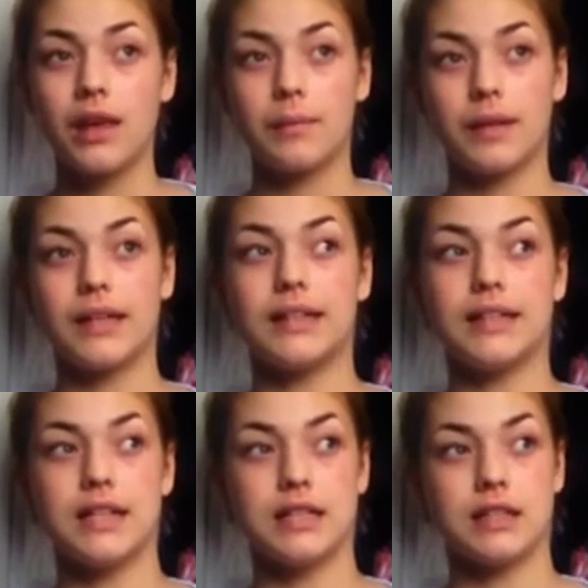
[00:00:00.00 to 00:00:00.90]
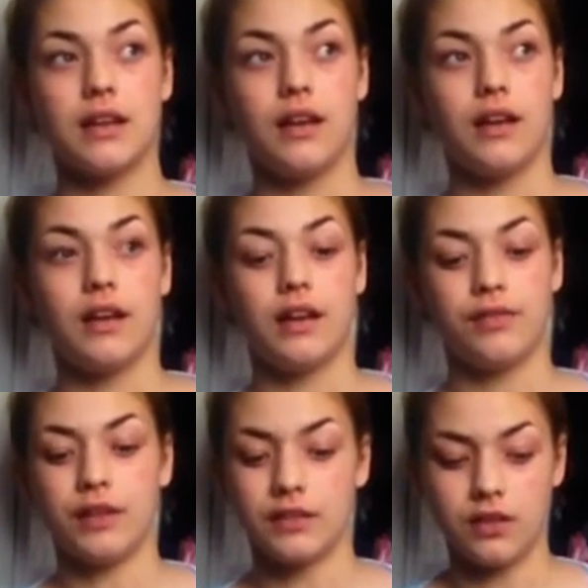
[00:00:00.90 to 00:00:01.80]
because if
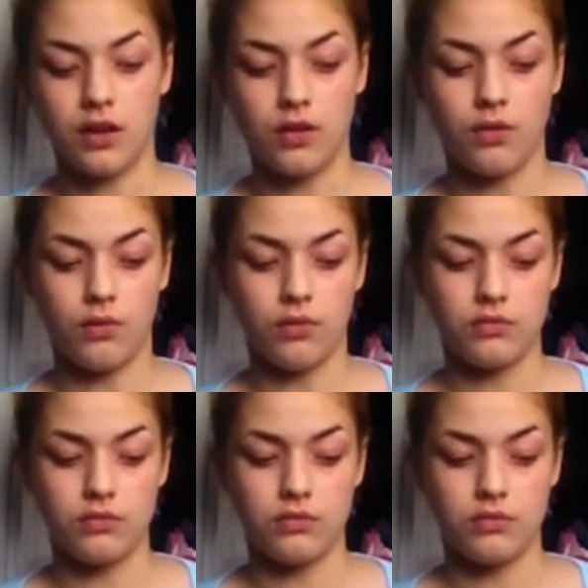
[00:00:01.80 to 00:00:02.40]
there's no